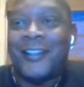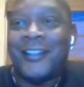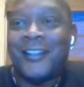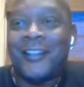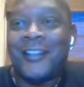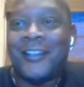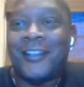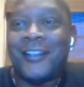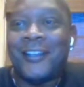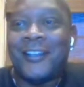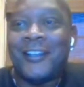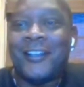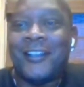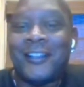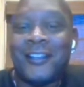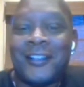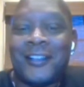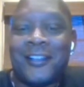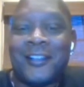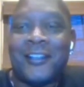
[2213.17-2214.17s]

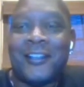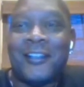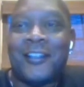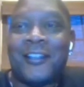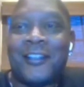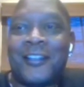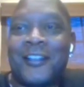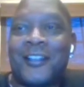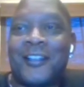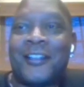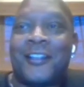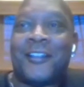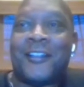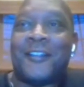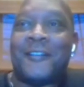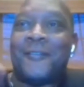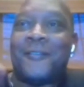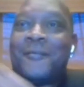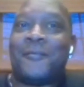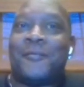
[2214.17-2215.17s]

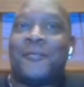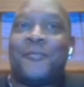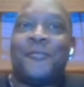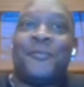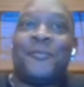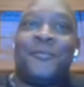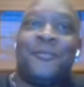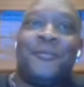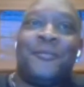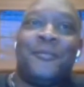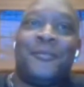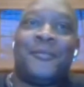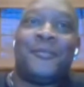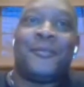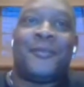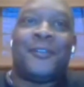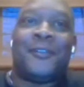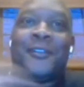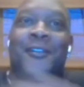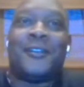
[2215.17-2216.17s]

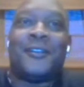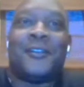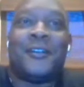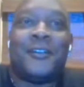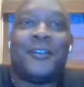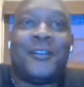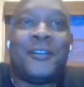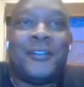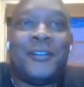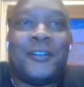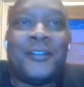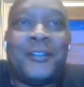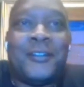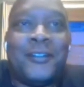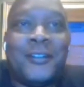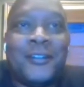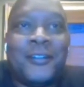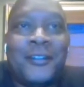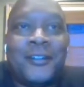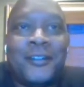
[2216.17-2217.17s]

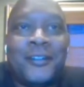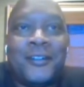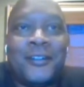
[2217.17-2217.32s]
No words are spoken by the person on screen.